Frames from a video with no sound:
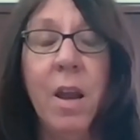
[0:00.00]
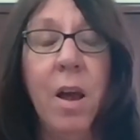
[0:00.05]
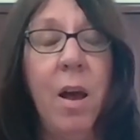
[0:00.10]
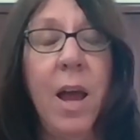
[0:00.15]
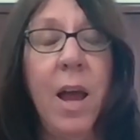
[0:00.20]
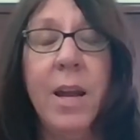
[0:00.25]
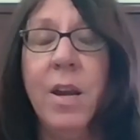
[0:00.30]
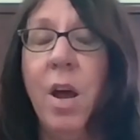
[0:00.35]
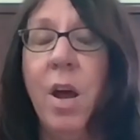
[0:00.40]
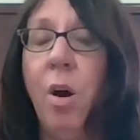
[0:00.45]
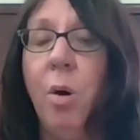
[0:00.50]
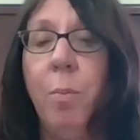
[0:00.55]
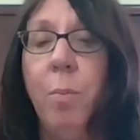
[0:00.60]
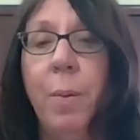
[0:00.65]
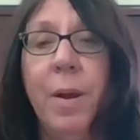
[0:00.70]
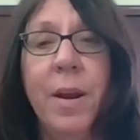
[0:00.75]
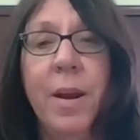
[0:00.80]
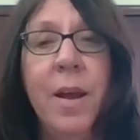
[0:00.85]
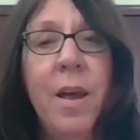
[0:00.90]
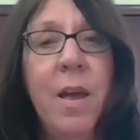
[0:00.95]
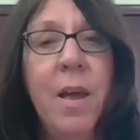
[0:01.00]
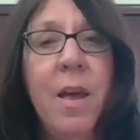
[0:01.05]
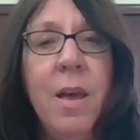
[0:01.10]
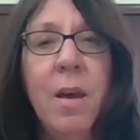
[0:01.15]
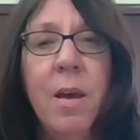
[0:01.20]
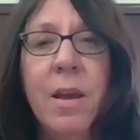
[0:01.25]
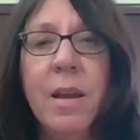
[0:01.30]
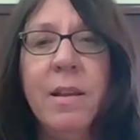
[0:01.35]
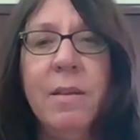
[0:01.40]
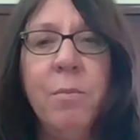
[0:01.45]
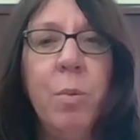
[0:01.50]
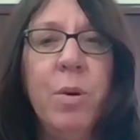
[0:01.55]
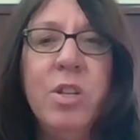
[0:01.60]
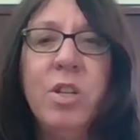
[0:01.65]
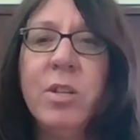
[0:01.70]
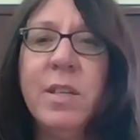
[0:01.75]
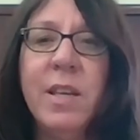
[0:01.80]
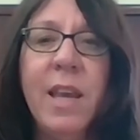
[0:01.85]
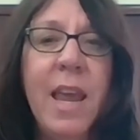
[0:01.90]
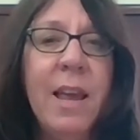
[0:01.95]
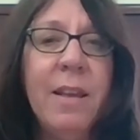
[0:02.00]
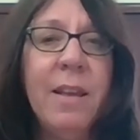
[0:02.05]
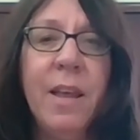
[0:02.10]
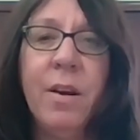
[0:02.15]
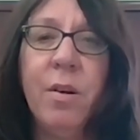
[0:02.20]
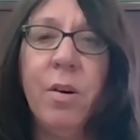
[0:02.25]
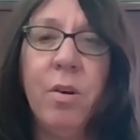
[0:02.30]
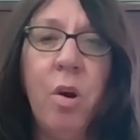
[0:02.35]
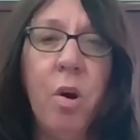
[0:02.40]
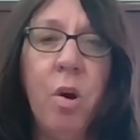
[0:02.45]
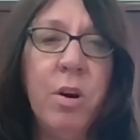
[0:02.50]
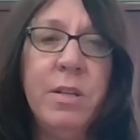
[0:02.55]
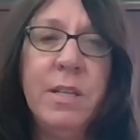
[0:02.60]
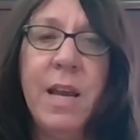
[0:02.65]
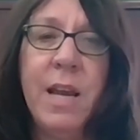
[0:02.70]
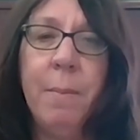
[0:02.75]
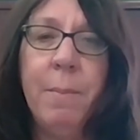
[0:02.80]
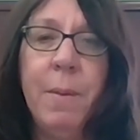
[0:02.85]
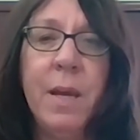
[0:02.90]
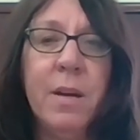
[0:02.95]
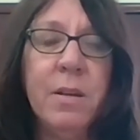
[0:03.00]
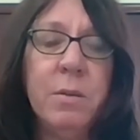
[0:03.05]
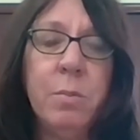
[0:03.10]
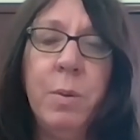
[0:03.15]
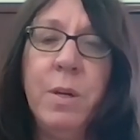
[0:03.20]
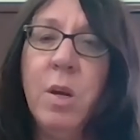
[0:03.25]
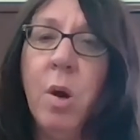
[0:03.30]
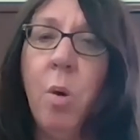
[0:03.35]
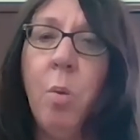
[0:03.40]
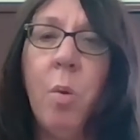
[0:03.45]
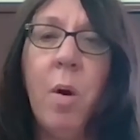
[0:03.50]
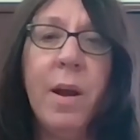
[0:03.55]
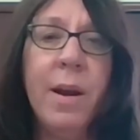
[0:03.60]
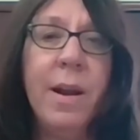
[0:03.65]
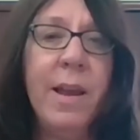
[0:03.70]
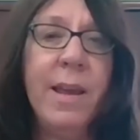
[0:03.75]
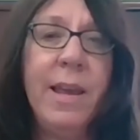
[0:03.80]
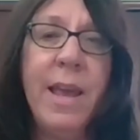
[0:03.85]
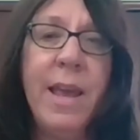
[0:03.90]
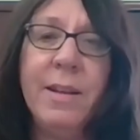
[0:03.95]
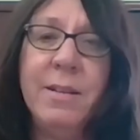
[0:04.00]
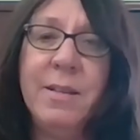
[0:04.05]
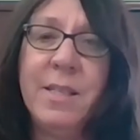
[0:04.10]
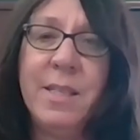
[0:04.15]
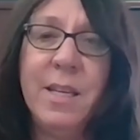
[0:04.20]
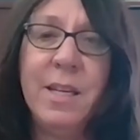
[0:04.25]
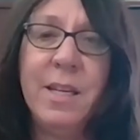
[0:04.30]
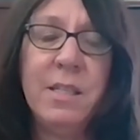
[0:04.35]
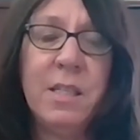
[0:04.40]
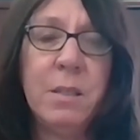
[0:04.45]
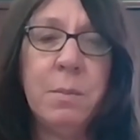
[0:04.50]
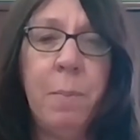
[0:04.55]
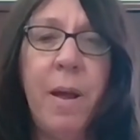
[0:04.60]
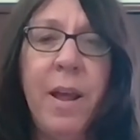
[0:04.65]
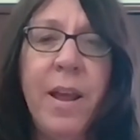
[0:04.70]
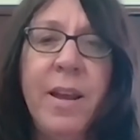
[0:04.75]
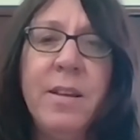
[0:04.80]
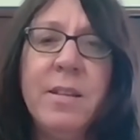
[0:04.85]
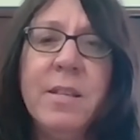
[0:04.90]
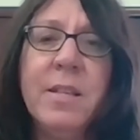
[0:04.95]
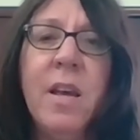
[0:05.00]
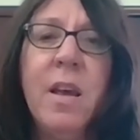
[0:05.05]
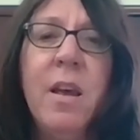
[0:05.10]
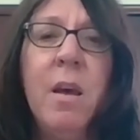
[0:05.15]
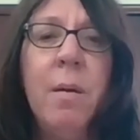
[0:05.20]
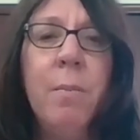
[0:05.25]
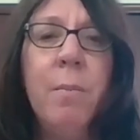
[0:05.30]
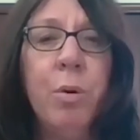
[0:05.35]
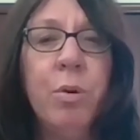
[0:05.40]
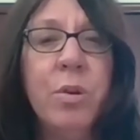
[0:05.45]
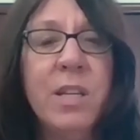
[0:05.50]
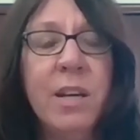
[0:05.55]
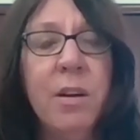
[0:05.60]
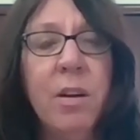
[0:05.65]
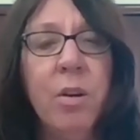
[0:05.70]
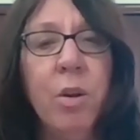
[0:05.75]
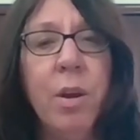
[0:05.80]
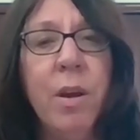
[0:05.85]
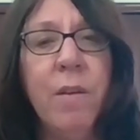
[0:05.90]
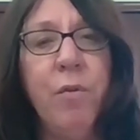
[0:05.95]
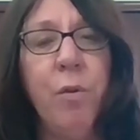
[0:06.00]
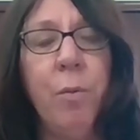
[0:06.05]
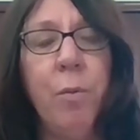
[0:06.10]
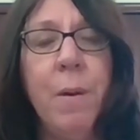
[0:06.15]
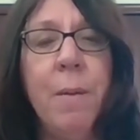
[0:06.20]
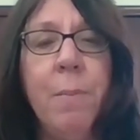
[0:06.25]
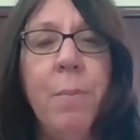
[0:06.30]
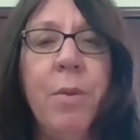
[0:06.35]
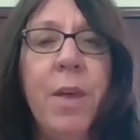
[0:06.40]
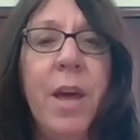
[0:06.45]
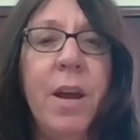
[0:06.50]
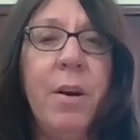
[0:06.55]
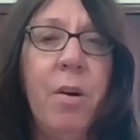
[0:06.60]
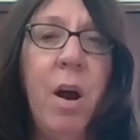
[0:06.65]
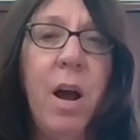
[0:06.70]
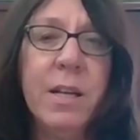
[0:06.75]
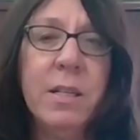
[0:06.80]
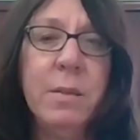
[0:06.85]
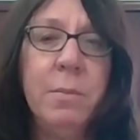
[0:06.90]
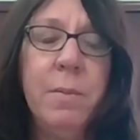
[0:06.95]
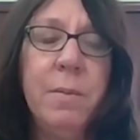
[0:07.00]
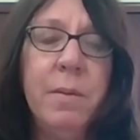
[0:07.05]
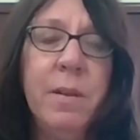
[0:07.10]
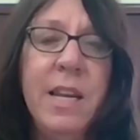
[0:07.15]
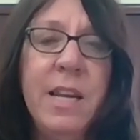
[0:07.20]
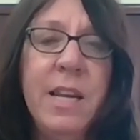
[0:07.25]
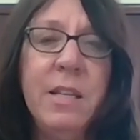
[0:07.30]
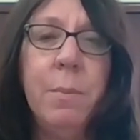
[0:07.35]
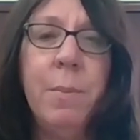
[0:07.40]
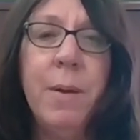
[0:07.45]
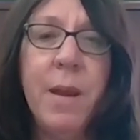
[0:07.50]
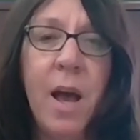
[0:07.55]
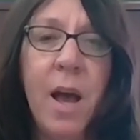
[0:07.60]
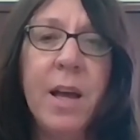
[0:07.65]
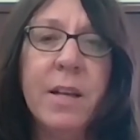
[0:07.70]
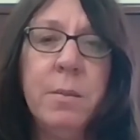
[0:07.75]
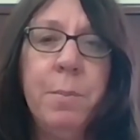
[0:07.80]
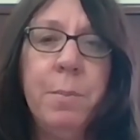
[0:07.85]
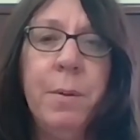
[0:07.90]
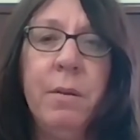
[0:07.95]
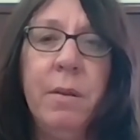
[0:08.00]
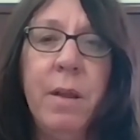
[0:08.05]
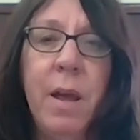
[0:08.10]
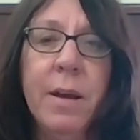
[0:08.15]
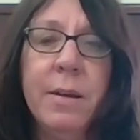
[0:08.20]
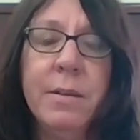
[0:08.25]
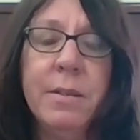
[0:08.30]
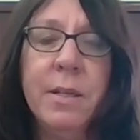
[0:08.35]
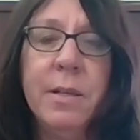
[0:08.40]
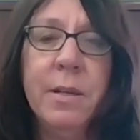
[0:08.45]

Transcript: I know, but we just can't let our guard down because we don't want to, again, see spikes, particularly for people that are need to be hospitalized.